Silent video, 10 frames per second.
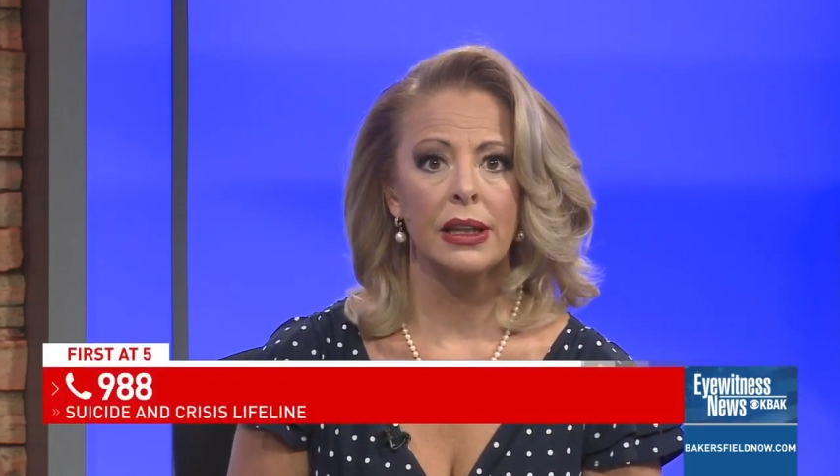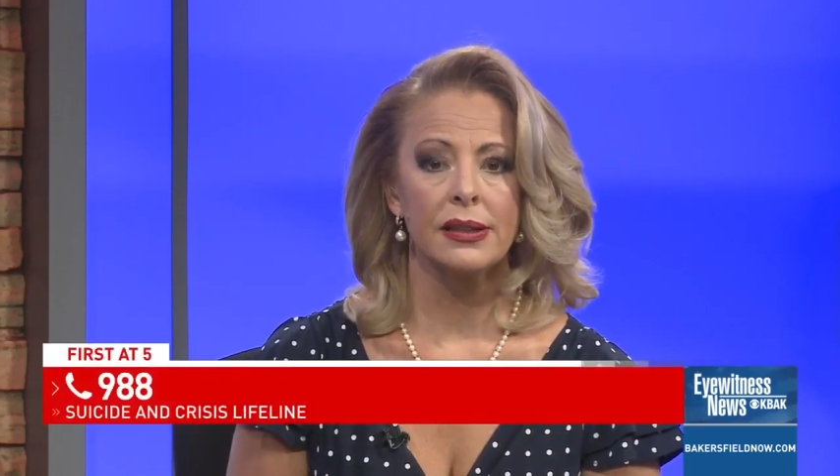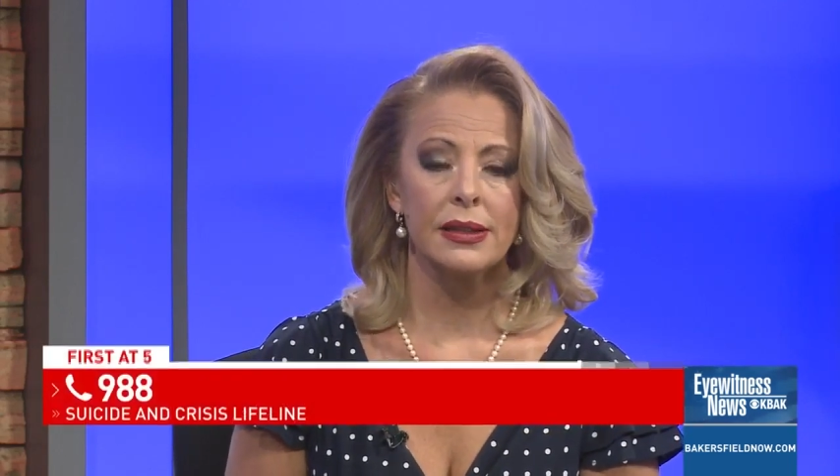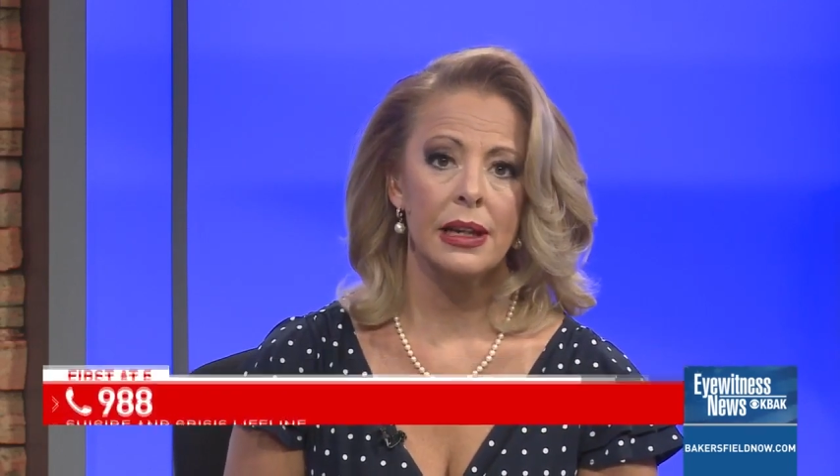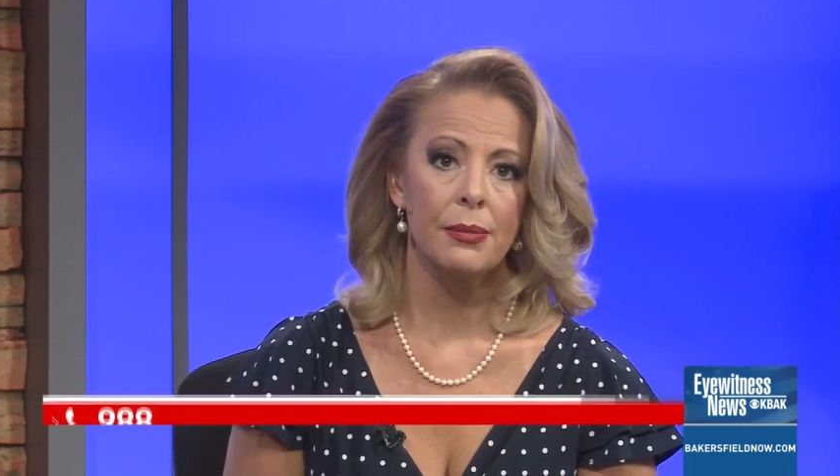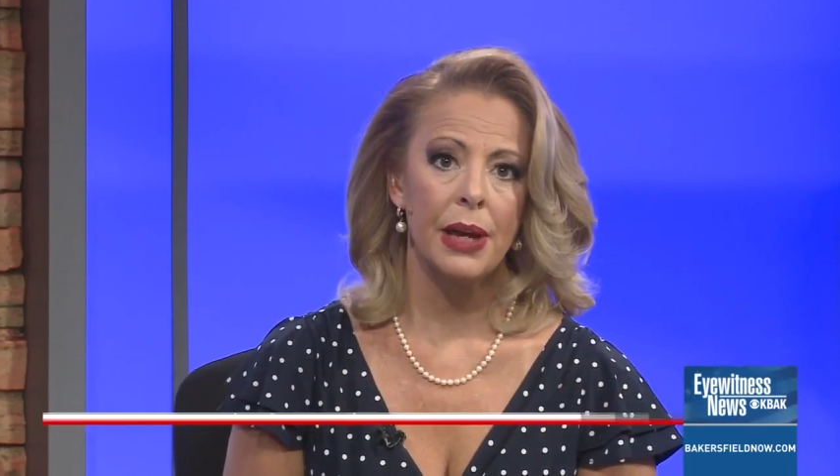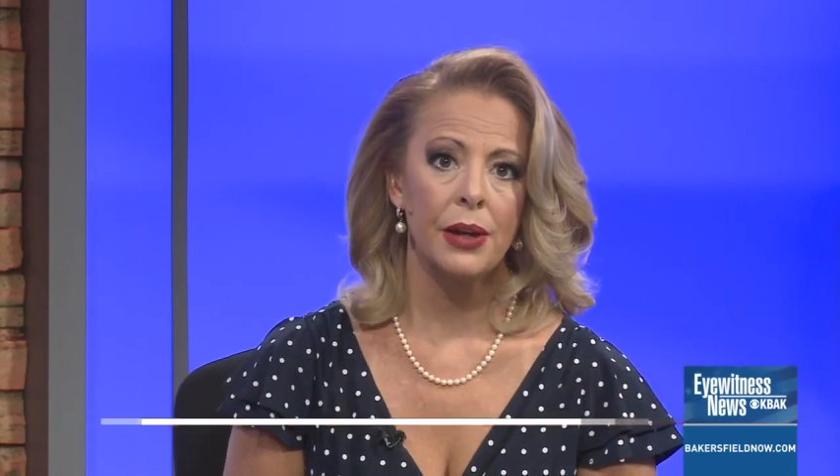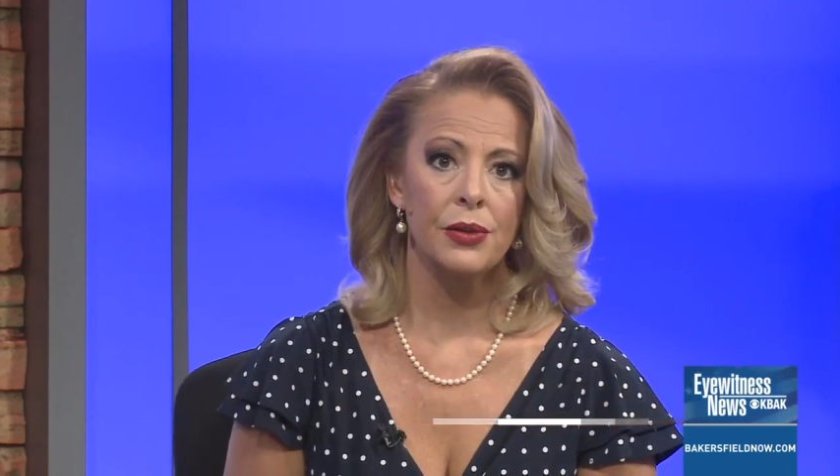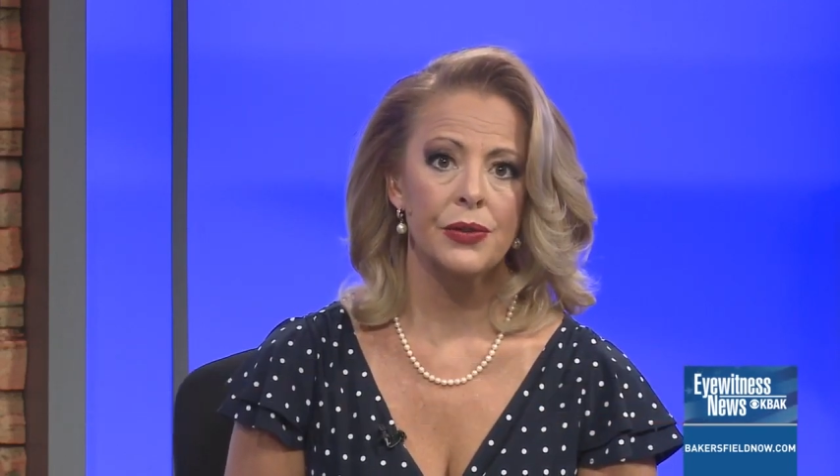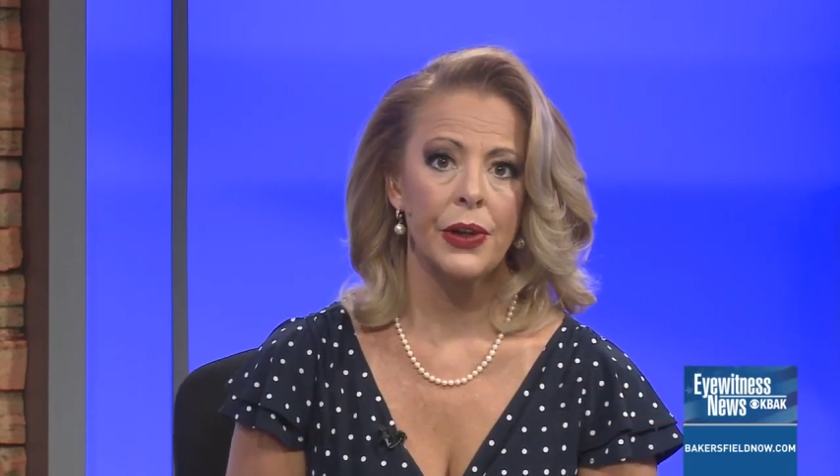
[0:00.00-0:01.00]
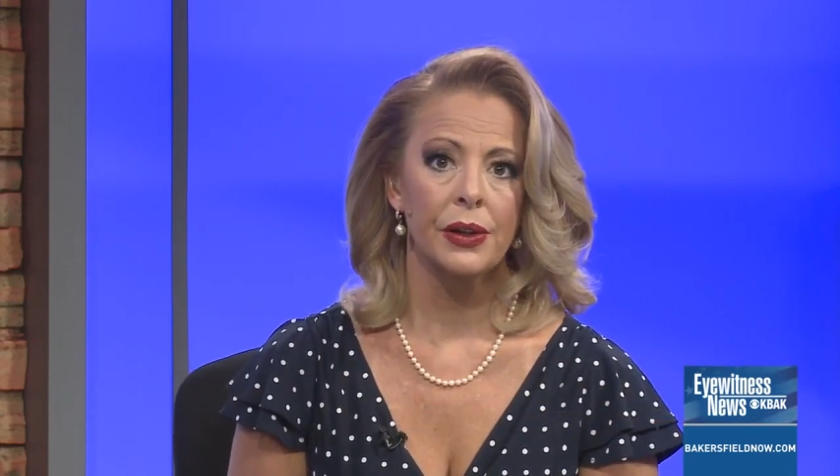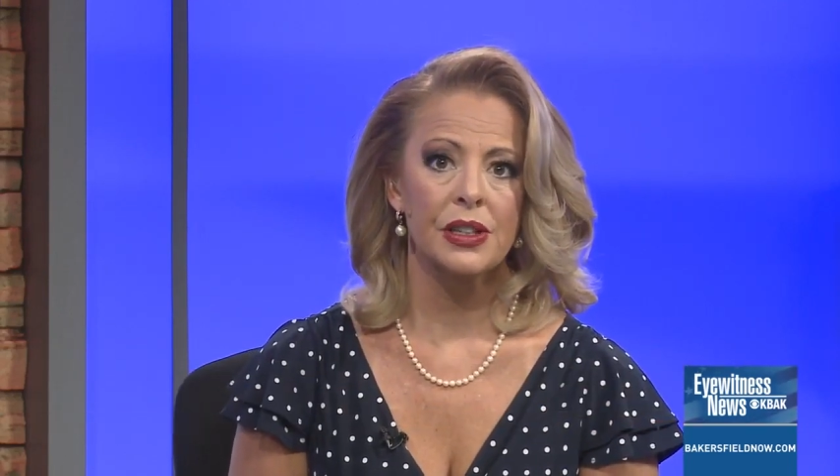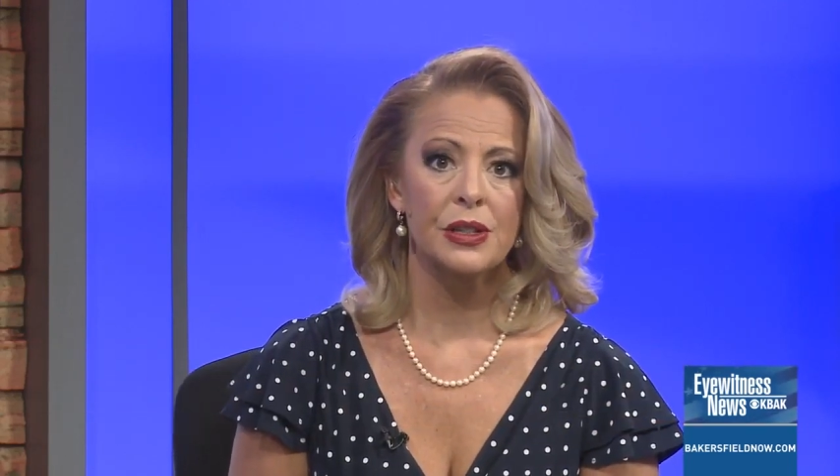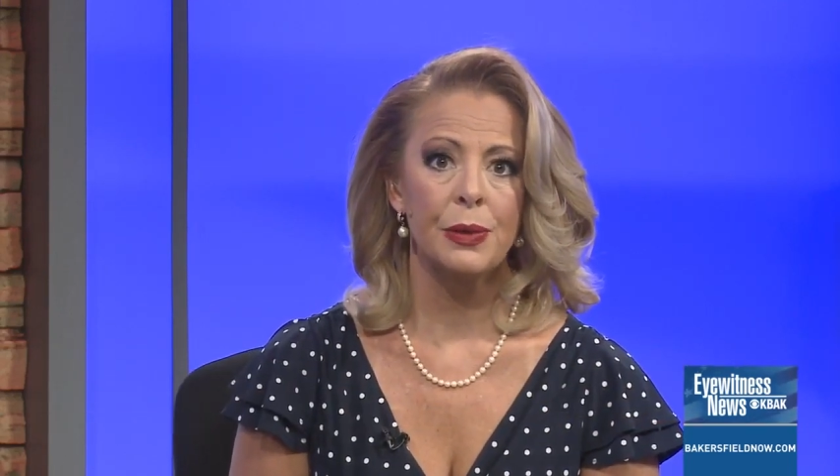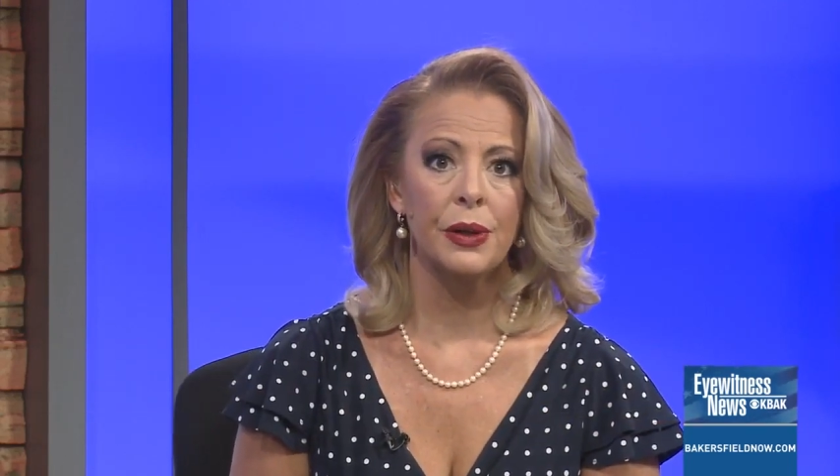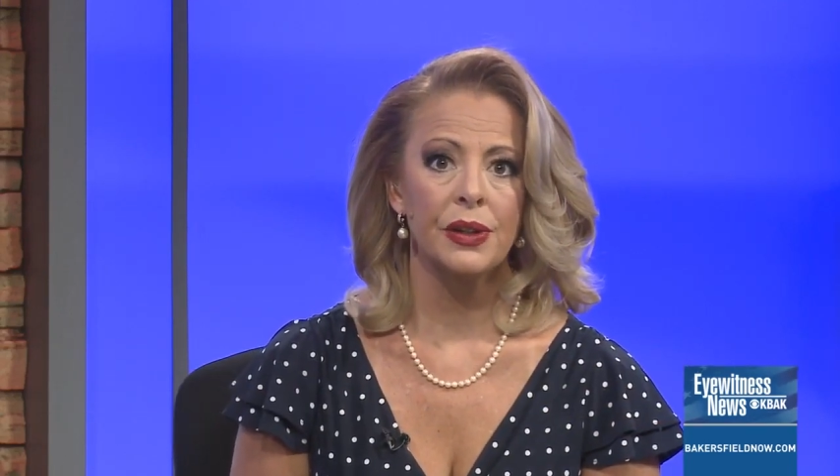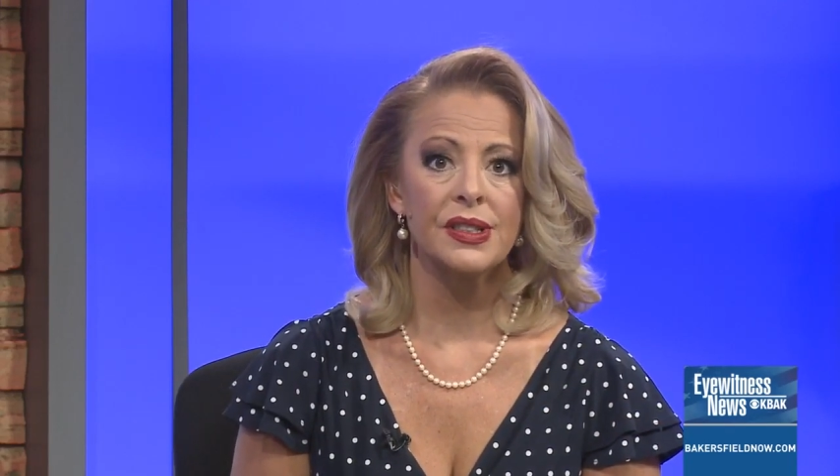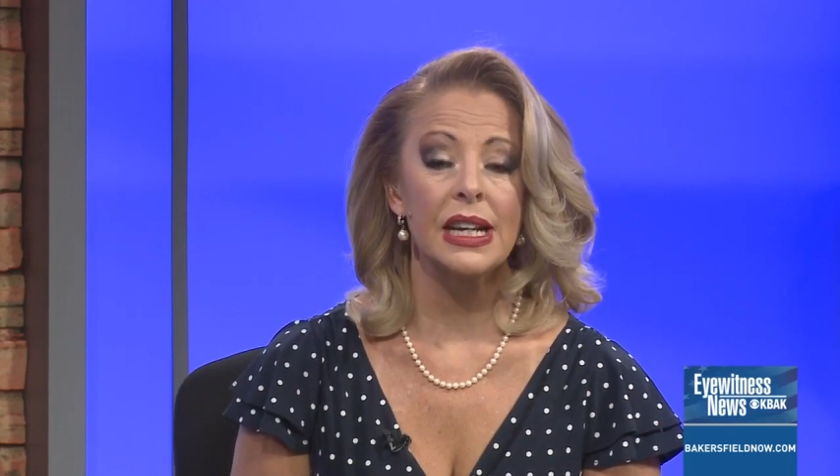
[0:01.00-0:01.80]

the city of Bakersfield experienced